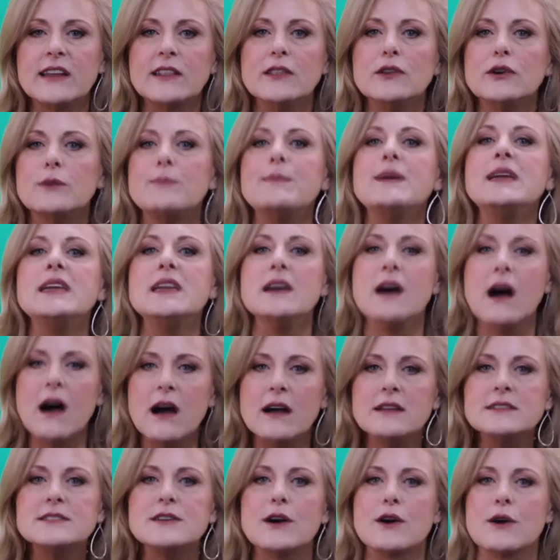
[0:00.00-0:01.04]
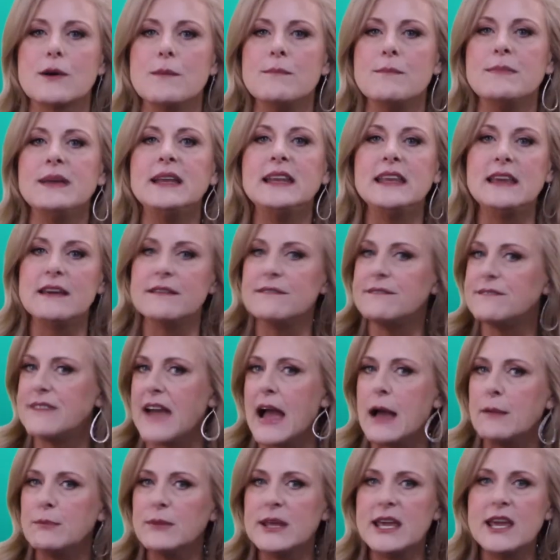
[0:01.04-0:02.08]
look beyond our immediate
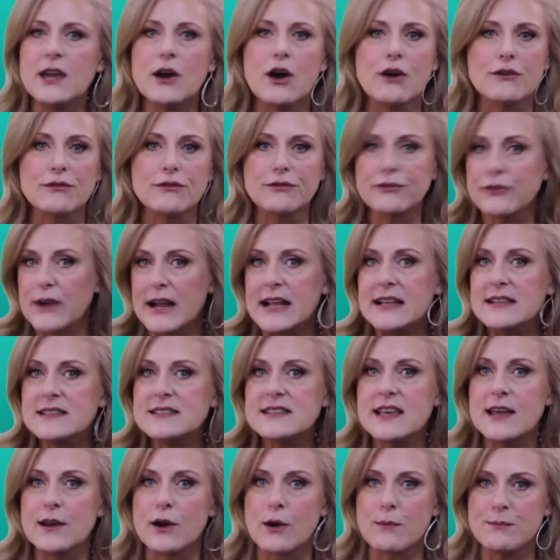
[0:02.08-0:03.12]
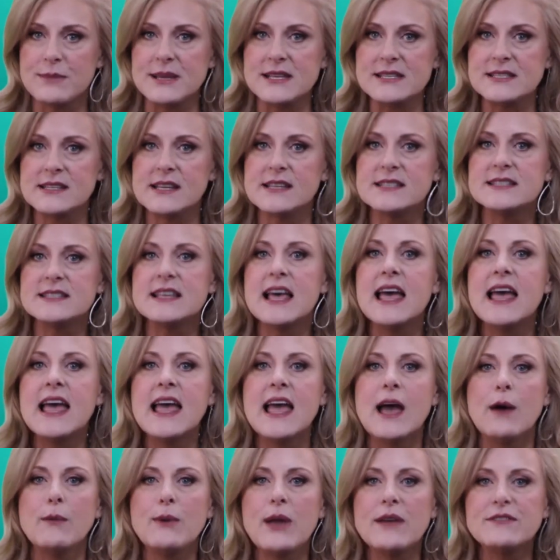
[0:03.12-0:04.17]
family, our friends, and our business,
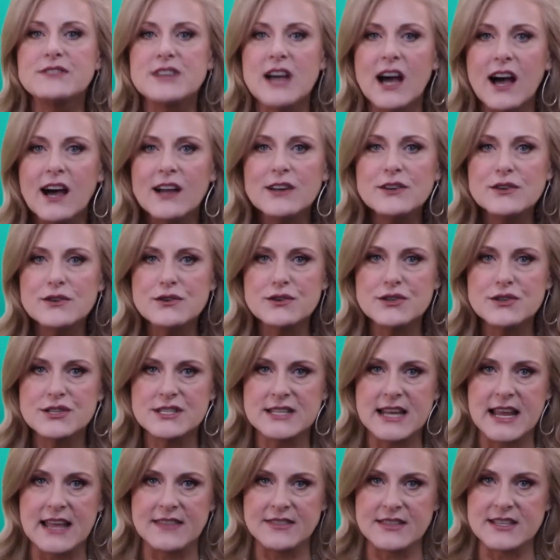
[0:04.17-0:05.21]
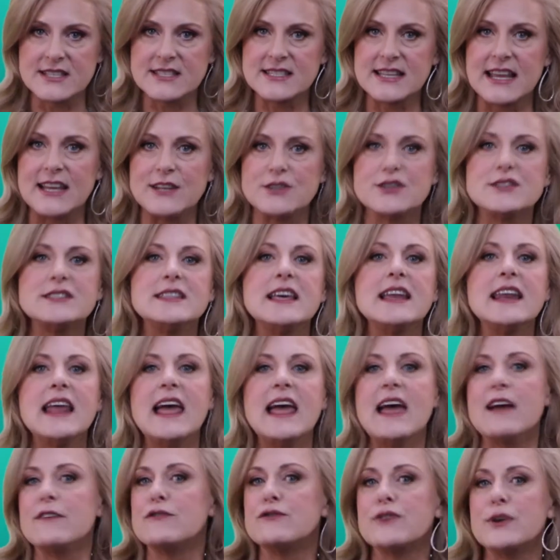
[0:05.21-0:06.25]
and we have to understand the stages that
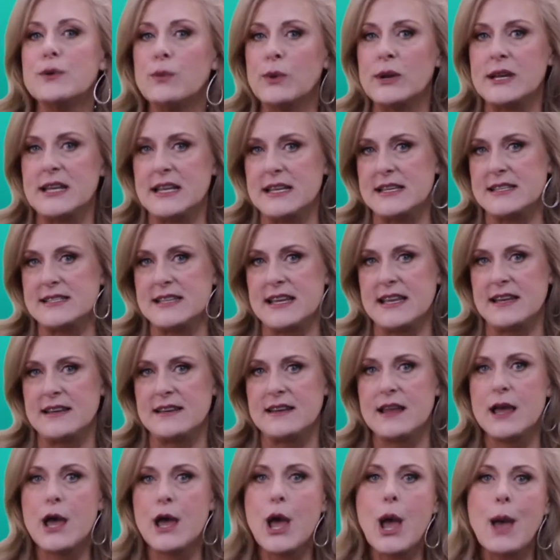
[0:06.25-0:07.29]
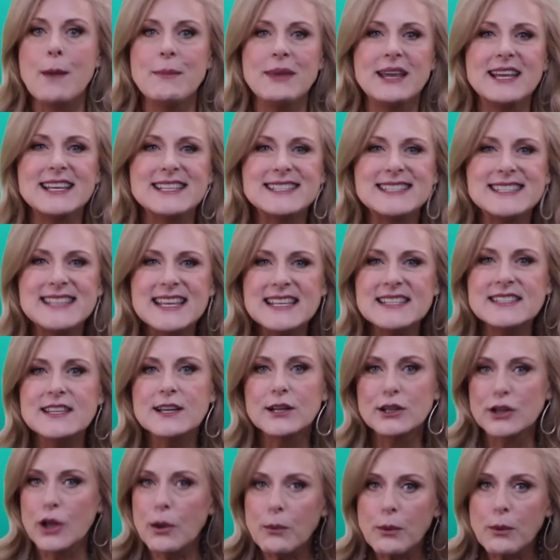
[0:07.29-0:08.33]
everyone is in, because this
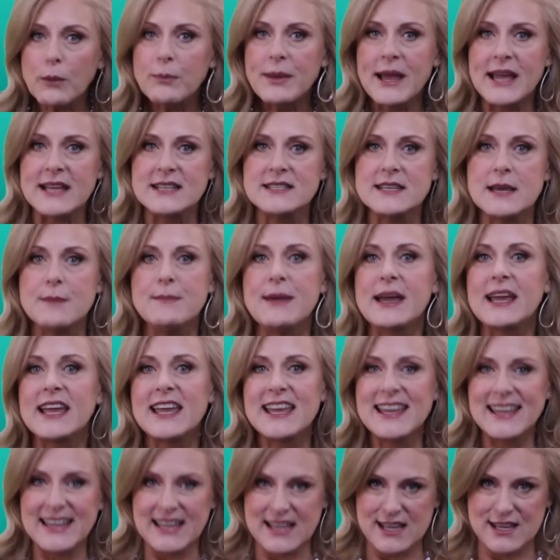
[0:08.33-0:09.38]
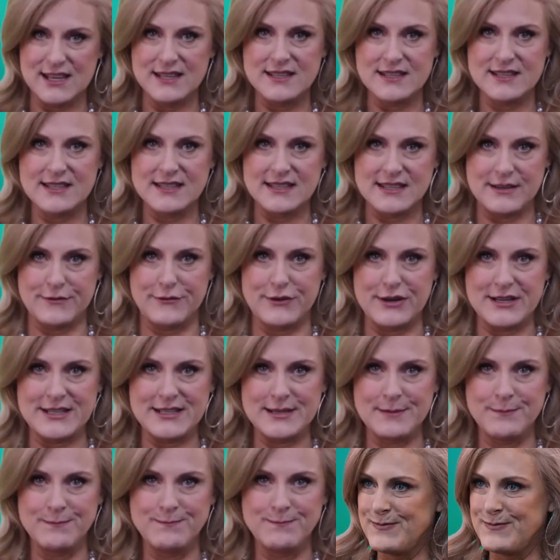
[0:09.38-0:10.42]
global pandemic is different.
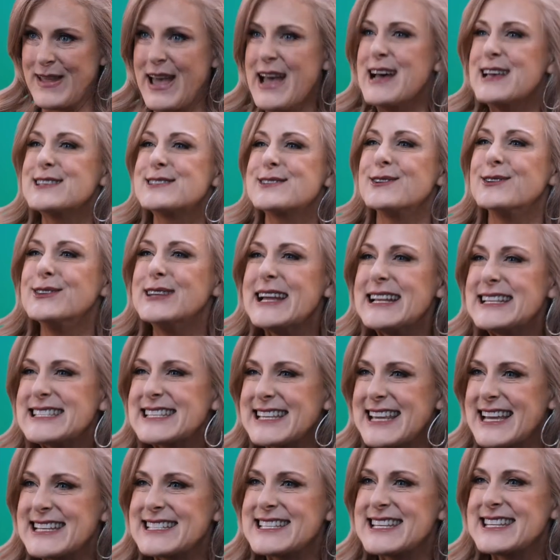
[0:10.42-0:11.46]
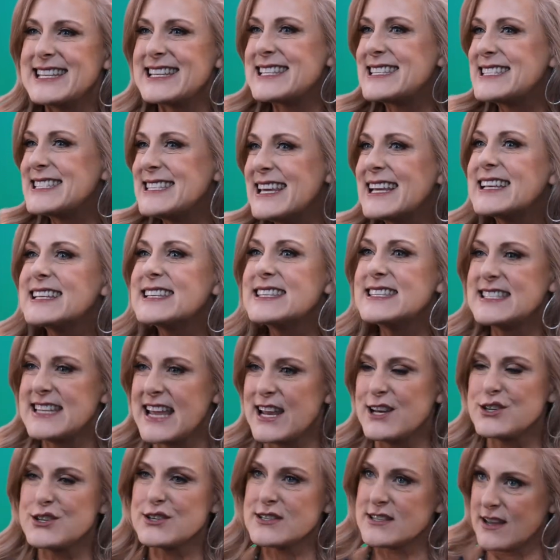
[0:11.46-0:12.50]
So let's get to the 6
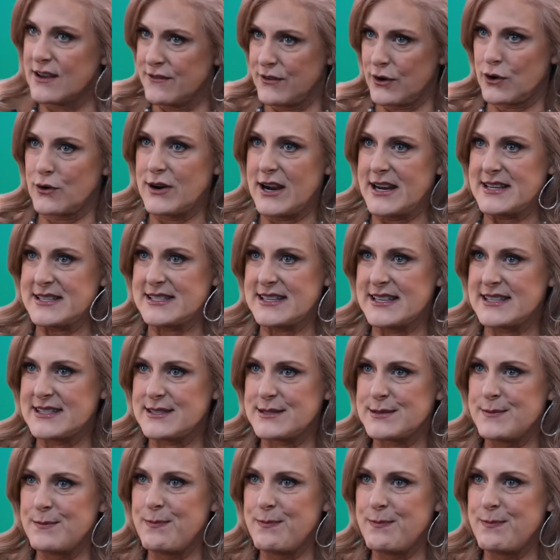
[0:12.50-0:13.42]
stages of a crisis.